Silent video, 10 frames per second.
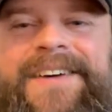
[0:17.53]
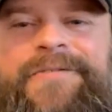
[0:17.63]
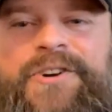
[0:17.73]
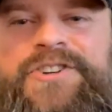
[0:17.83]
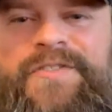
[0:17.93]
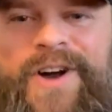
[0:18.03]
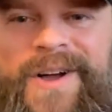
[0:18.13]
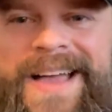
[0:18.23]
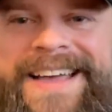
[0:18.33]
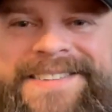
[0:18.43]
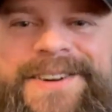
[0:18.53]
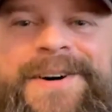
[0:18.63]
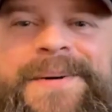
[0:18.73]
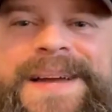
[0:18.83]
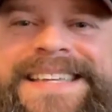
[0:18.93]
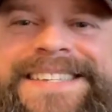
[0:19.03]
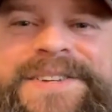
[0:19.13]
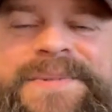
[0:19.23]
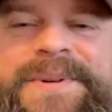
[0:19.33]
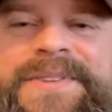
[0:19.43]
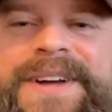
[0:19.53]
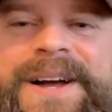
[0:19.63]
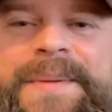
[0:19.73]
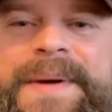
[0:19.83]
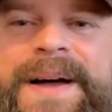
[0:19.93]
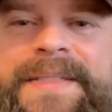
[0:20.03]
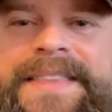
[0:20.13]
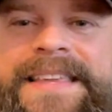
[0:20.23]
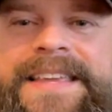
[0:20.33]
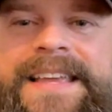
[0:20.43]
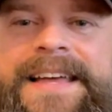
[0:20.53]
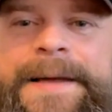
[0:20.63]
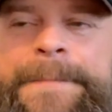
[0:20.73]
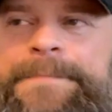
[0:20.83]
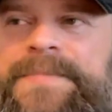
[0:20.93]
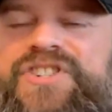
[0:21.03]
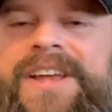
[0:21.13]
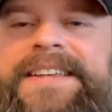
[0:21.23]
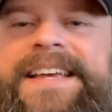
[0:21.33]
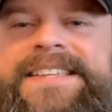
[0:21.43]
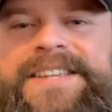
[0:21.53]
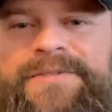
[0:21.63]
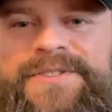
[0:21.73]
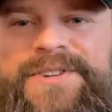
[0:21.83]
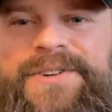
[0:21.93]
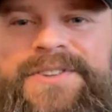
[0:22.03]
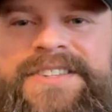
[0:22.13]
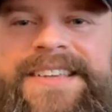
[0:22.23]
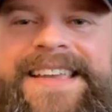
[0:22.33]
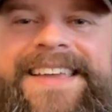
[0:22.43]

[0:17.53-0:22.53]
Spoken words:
First of all, as always, we'll talk about the shed testing results.